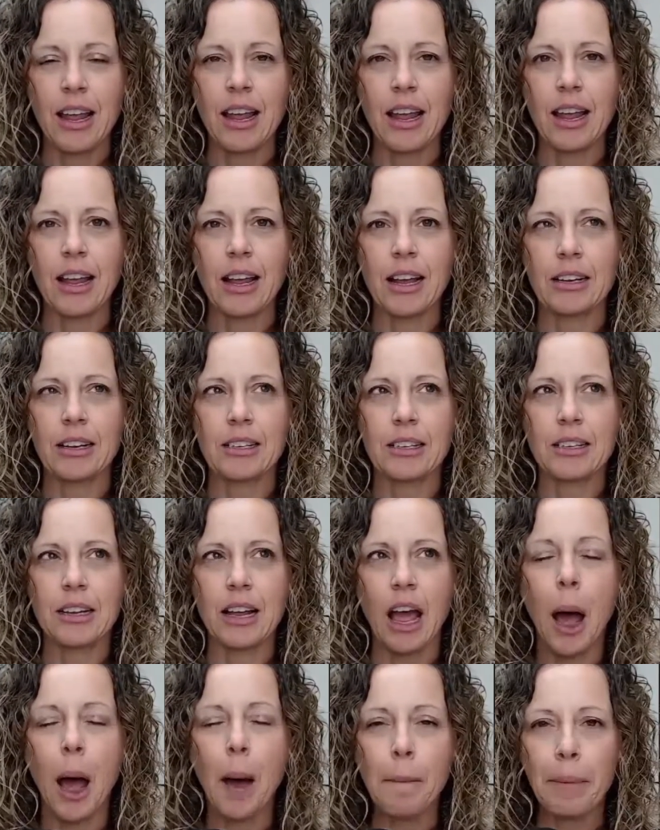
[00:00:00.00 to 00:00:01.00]
is
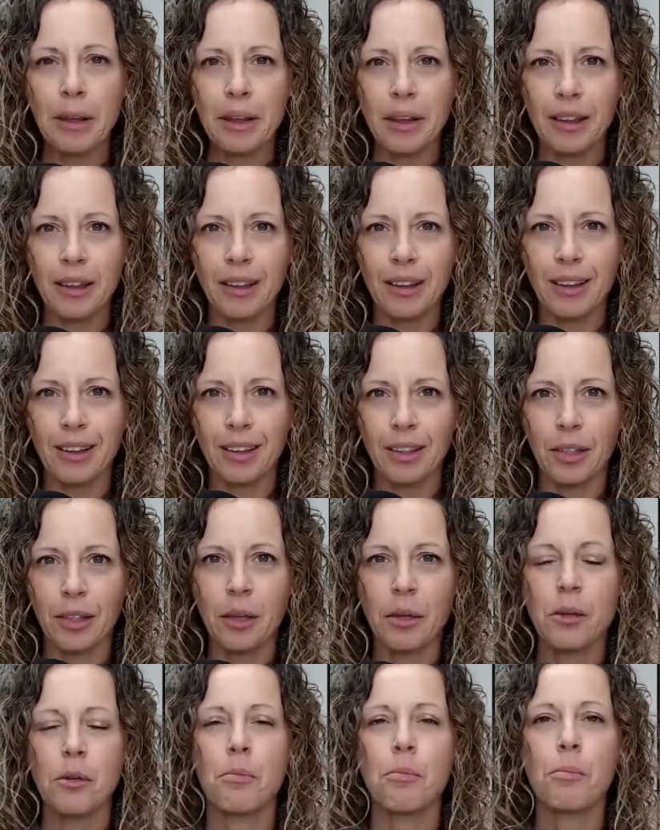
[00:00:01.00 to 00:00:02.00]
uphill
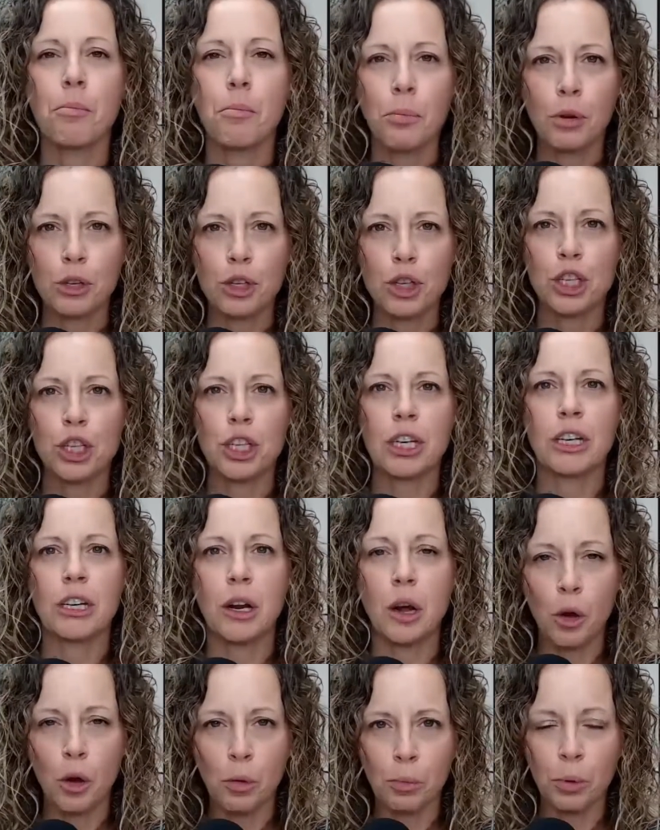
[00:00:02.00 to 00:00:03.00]
pushing
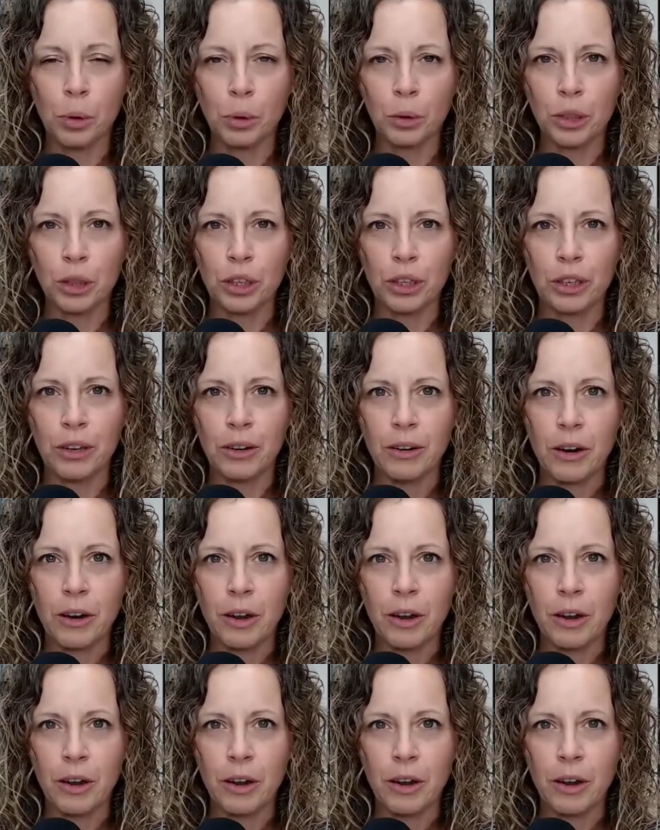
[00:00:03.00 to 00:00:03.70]
a boulder.